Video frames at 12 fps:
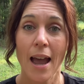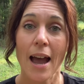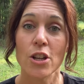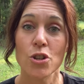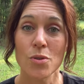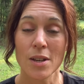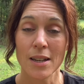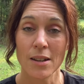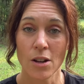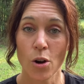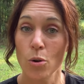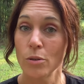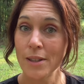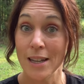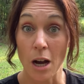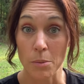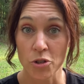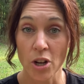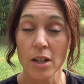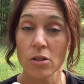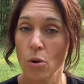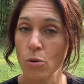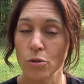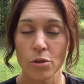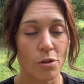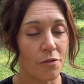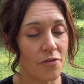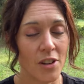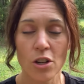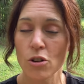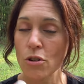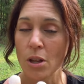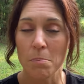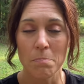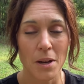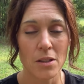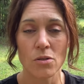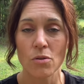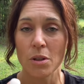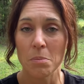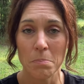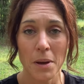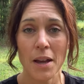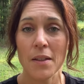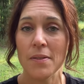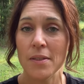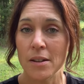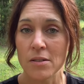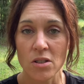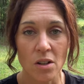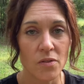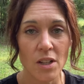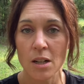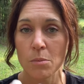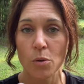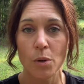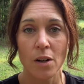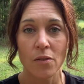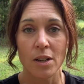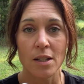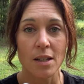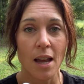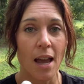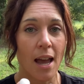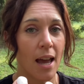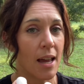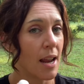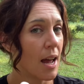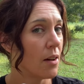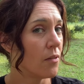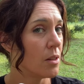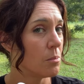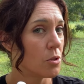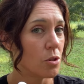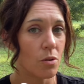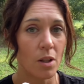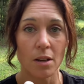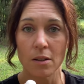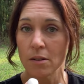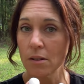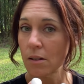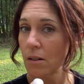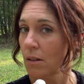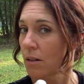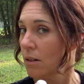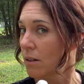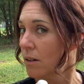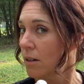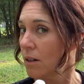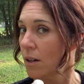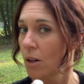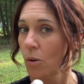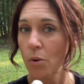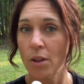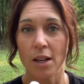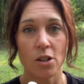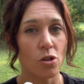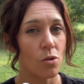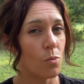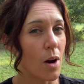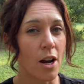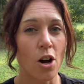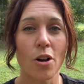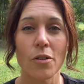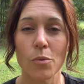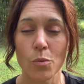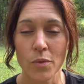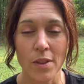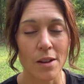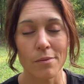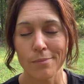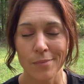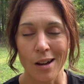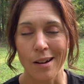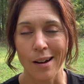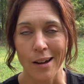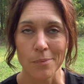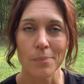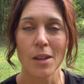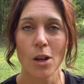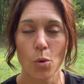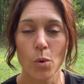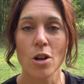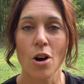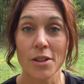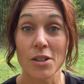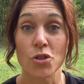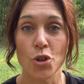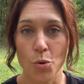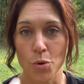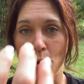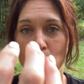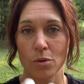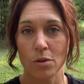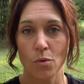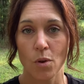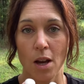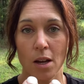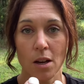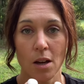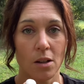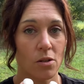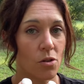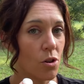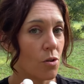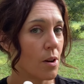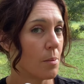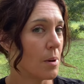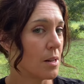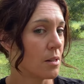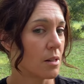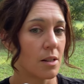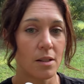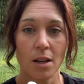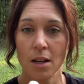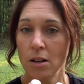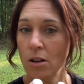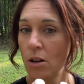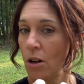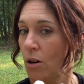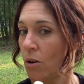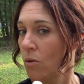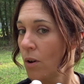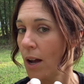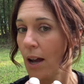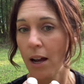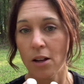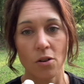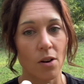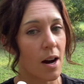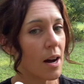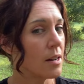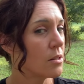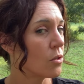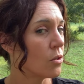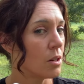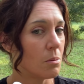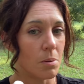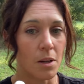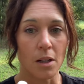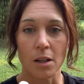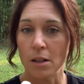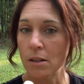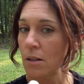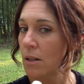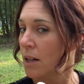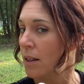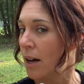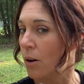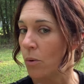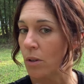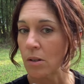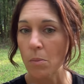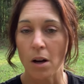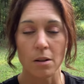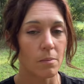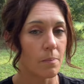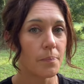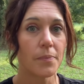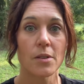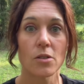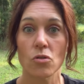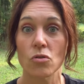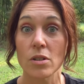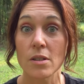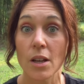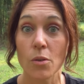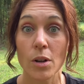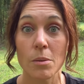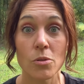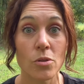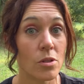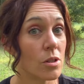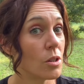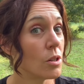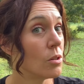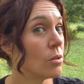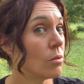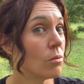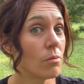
and you can hold the object, hold your finger, the pencil, the pen, the stuffed animal, whatever it is, and have them do this. Where they do, I call it, they, not I, we call these no-nos, okay? So you're basically saying no, and your eye is going to be in that one spot. So just like what I'm doing to you,